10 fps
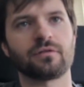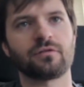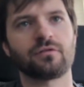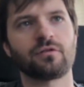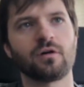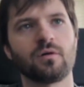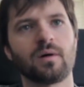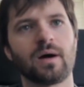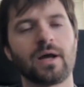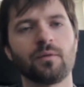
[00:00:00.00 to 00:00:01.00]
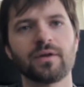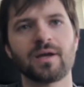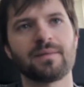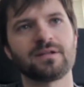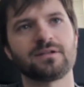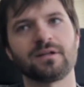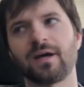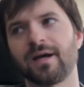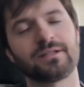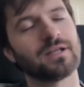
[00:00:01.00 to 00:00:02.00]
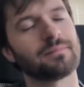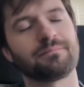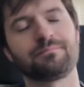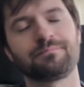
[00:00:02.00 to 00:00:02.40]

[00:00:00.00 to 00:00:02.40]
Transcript: So I don't think I mentioned I did a